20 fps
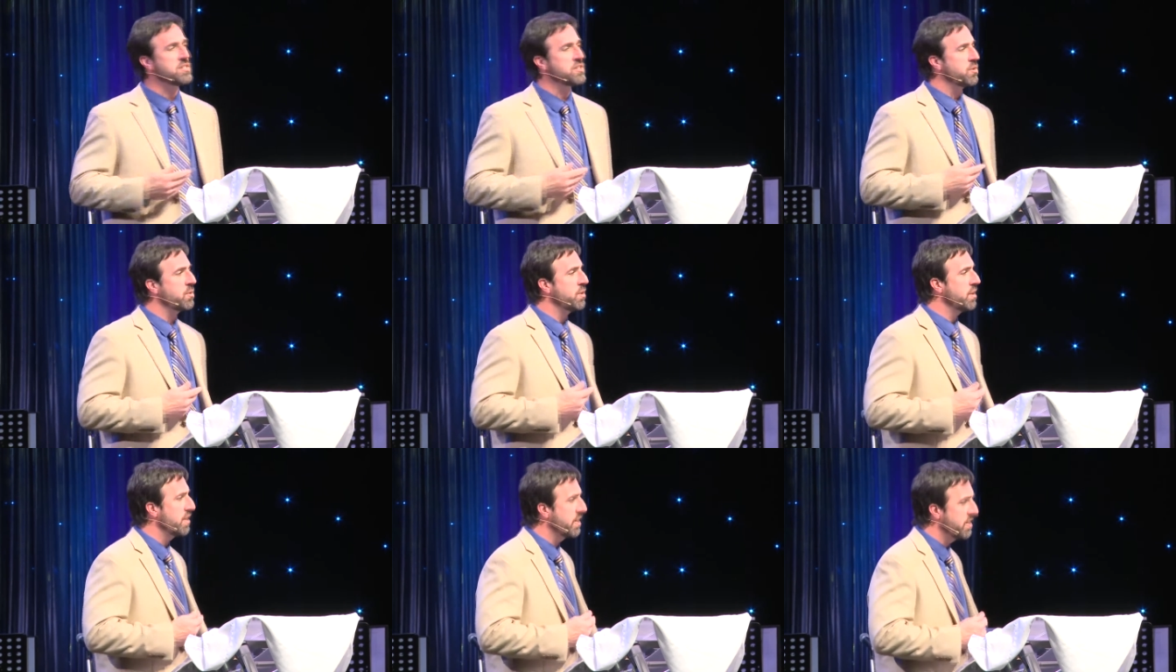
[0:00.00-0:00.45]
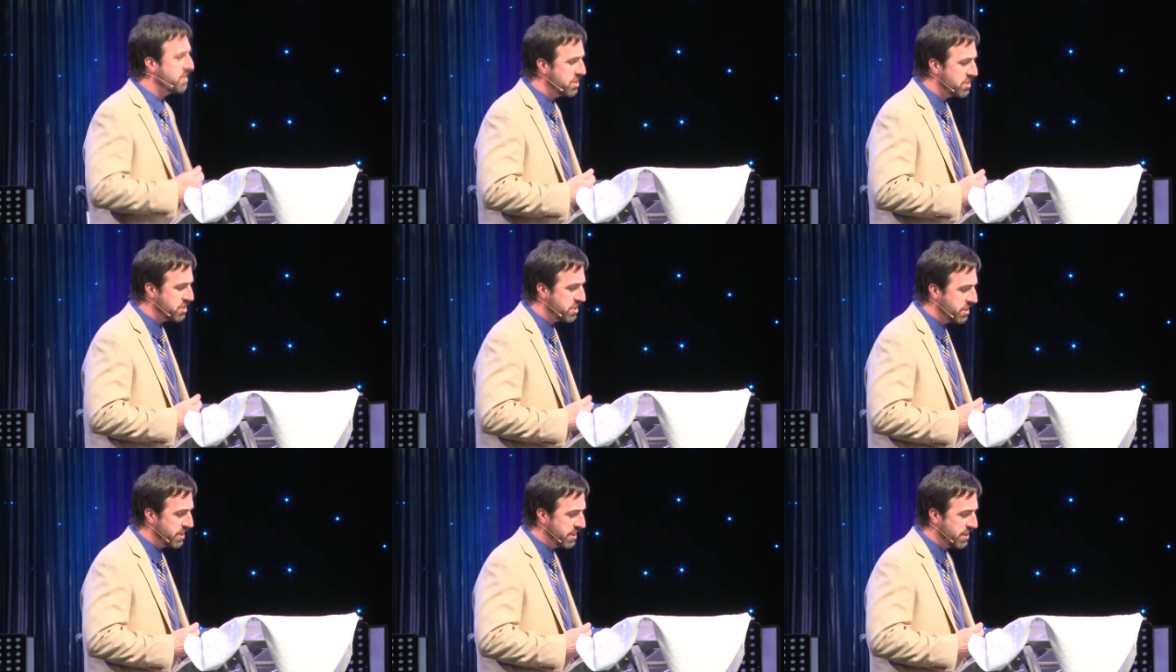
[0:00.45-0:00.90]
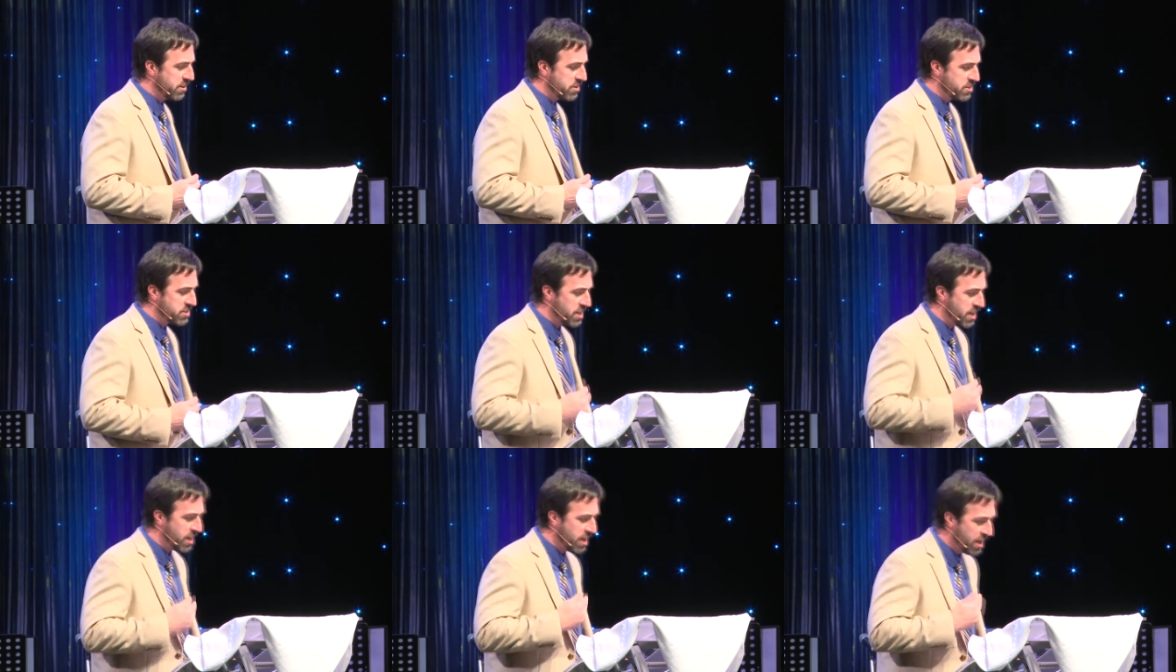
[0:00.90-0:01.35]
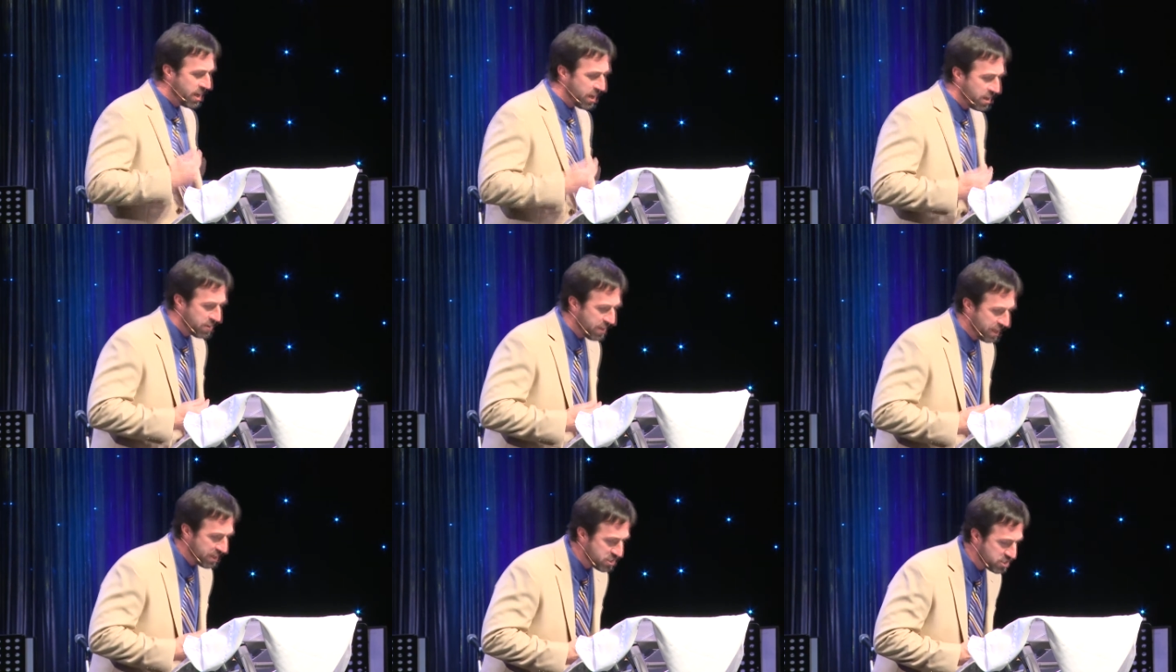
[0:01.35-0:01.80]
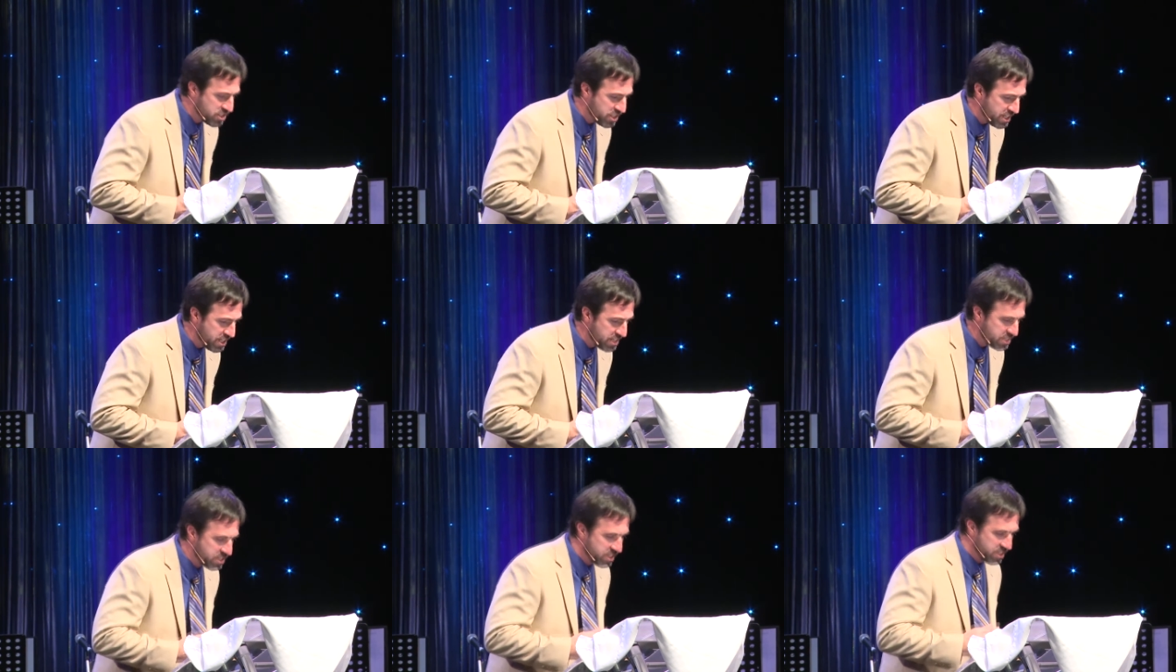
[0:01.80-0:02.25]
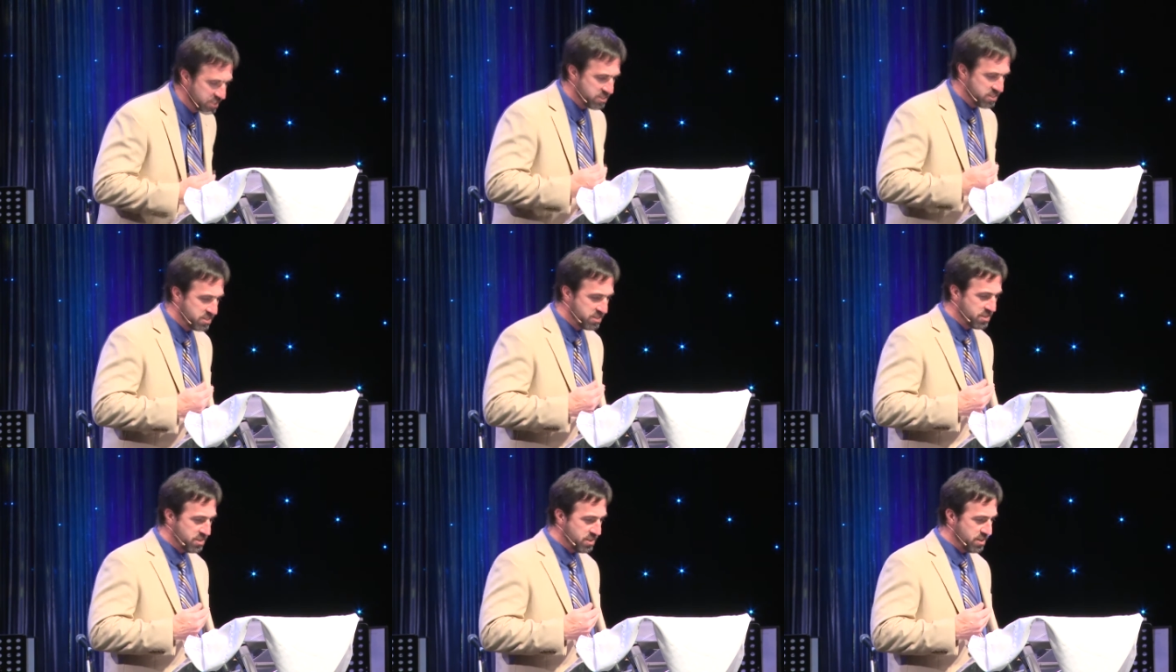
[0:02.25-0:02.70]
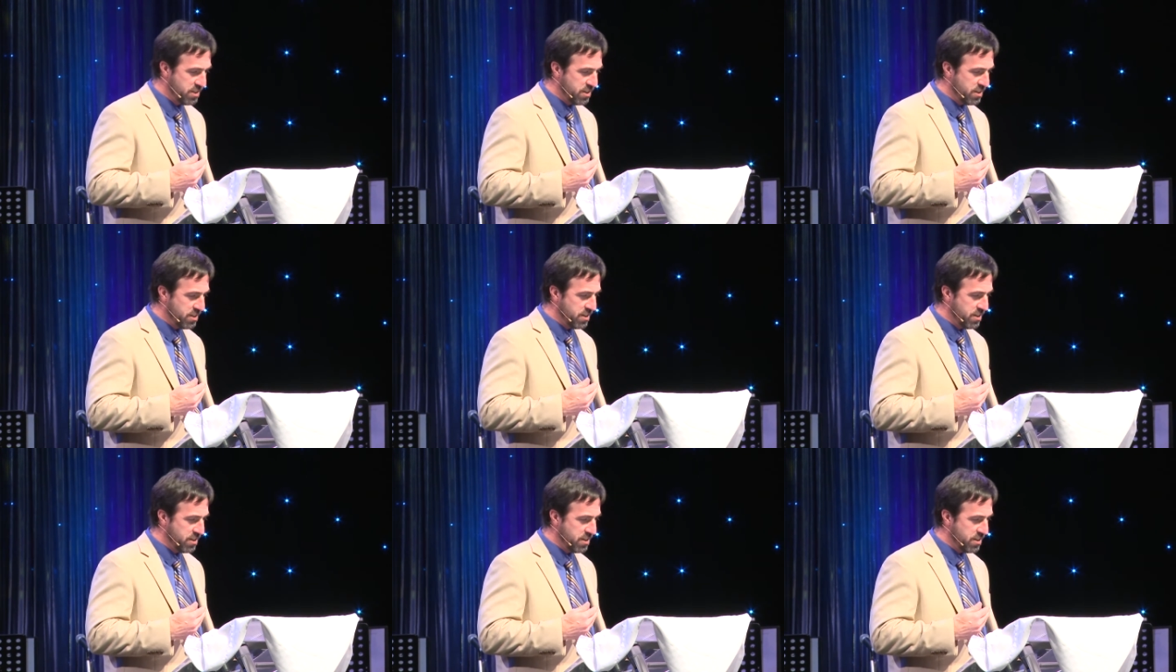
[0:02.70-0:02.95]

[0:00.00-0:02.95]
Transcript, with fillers: the religious leaders, that Jesus